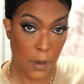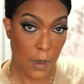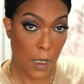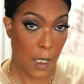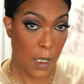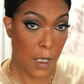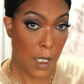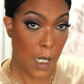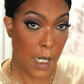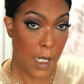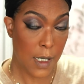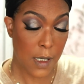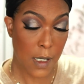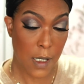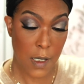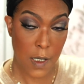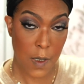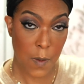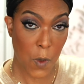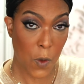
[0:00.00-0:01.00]
A nice
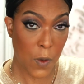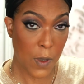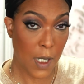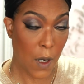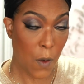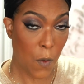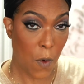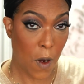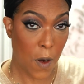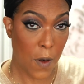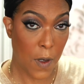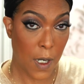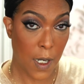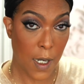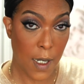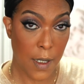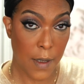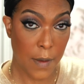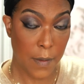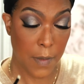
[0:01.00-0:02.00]
smoked out
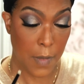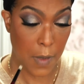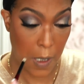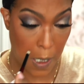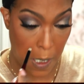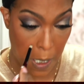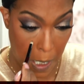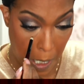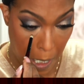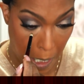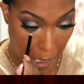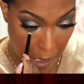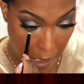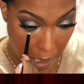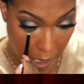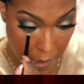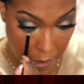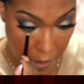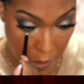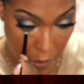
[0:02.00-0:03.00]
waterline.
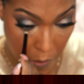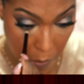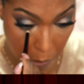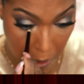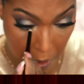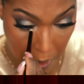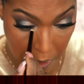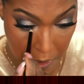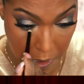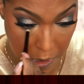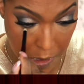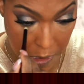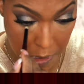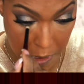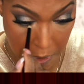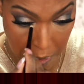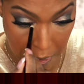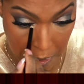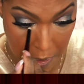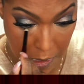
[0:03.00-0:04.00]
Not too much,
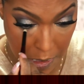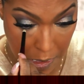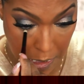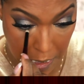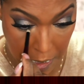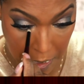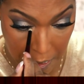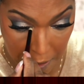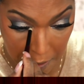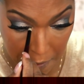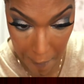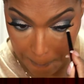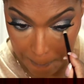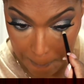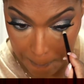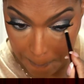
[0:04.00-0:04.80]
just enough.